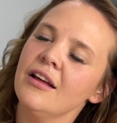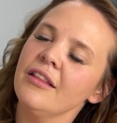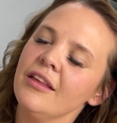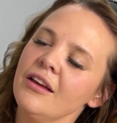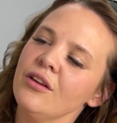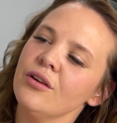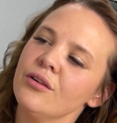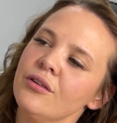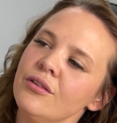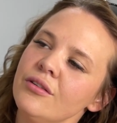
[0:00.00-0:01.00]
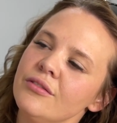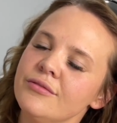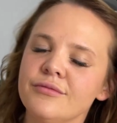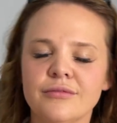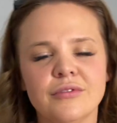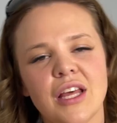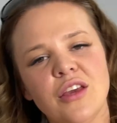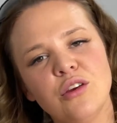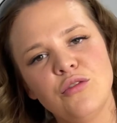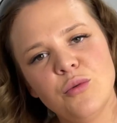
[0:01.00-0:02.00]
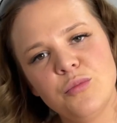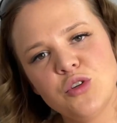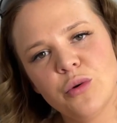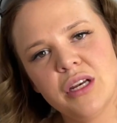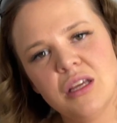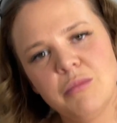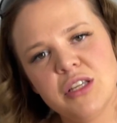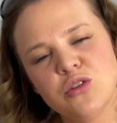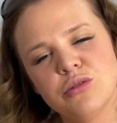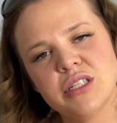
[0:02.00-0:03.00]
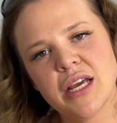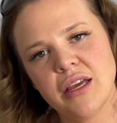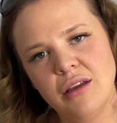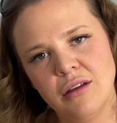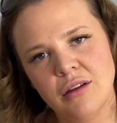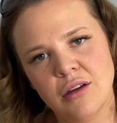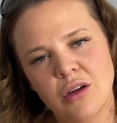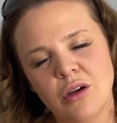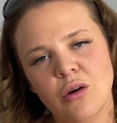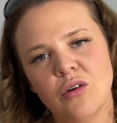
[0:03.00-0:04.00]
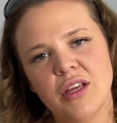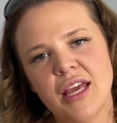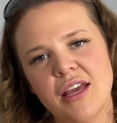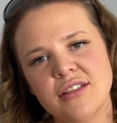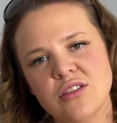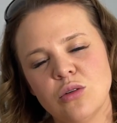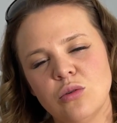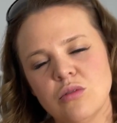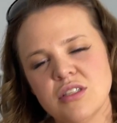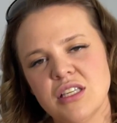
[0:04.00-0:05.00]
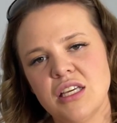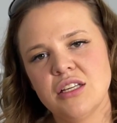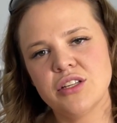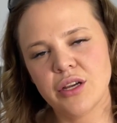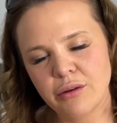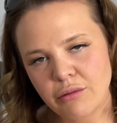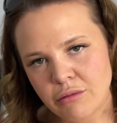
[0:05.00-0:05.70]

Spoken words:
Thank you. Thank you for joining me today on Kes Cooks Keto.